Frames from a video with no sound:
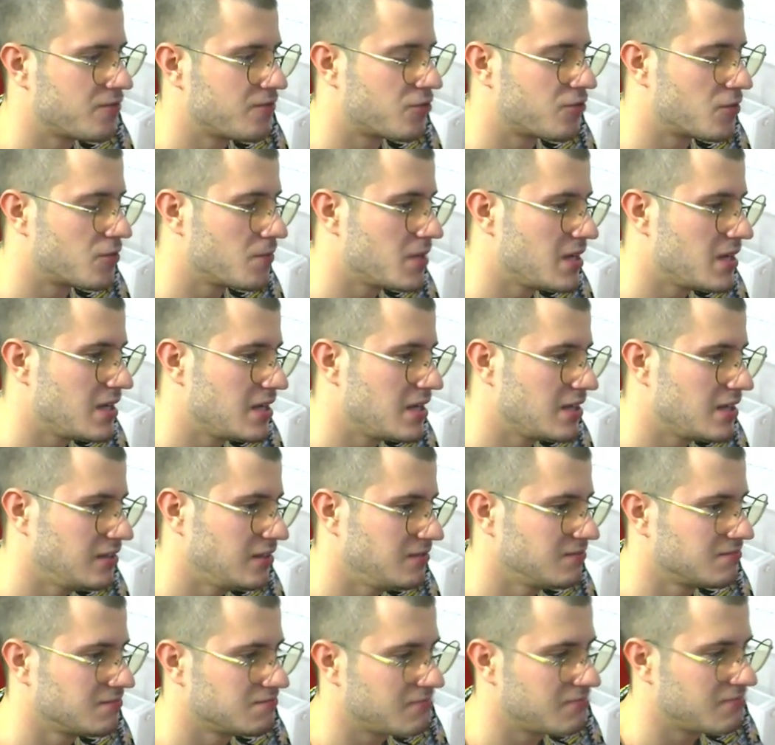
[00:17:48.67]
for
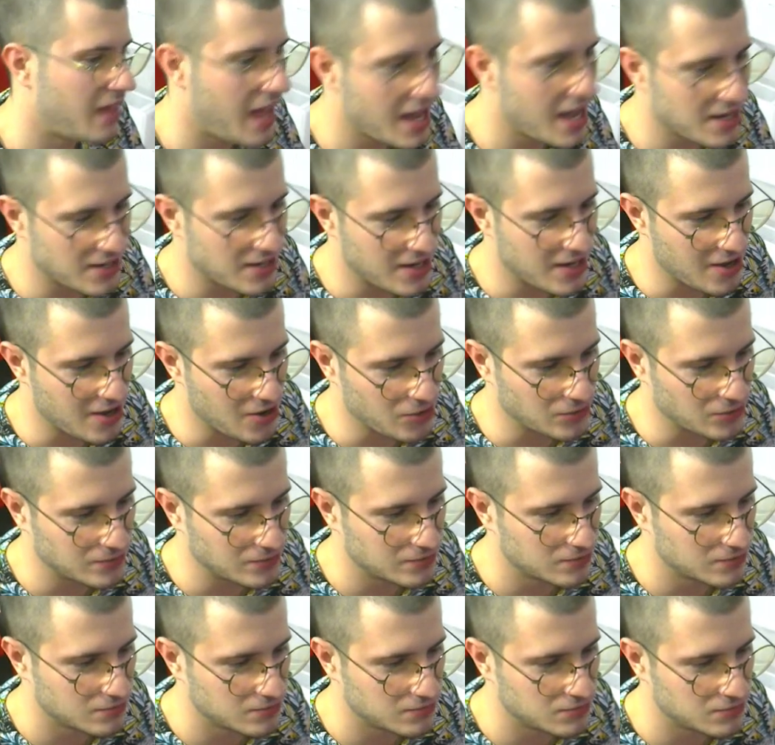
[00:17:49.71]
me, I don't know.
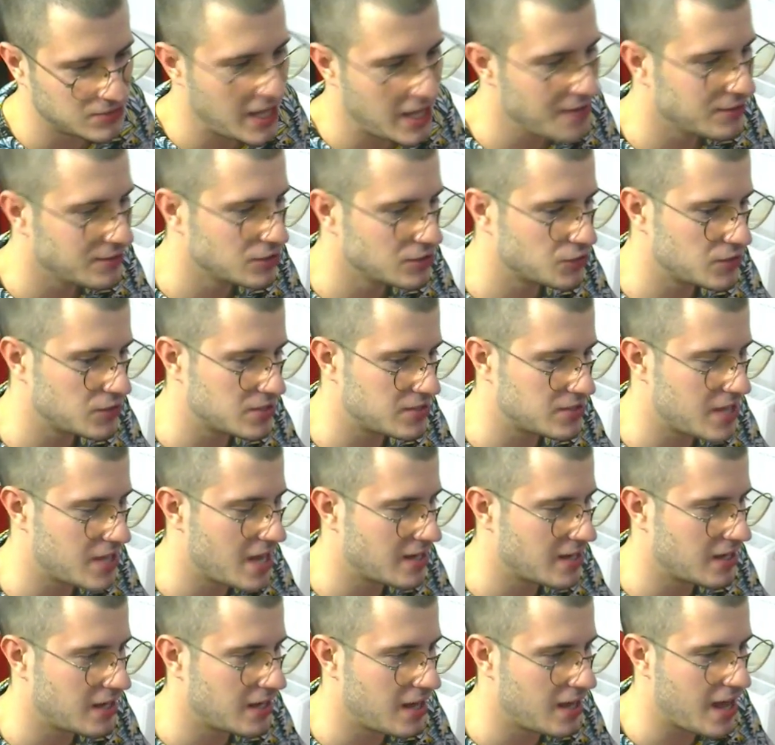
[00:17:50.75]
Devil
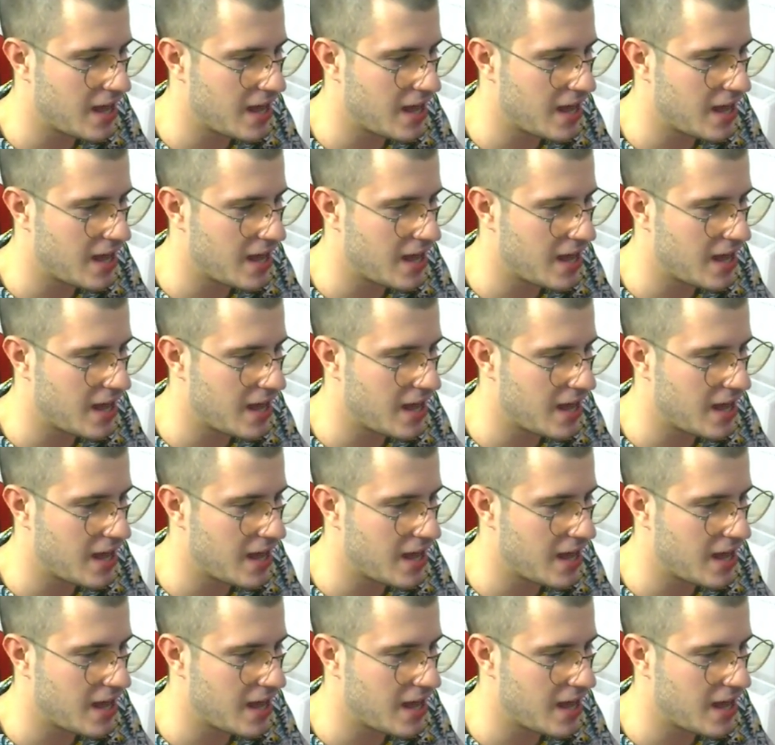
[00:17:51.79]
Tristana